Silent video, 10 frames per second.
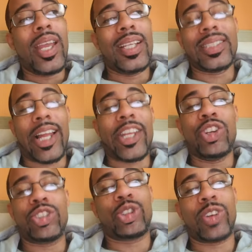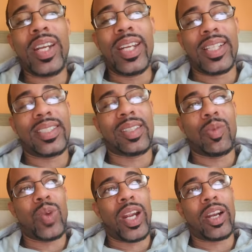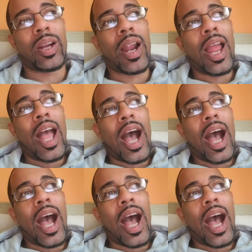He's like, You're trending somewhere.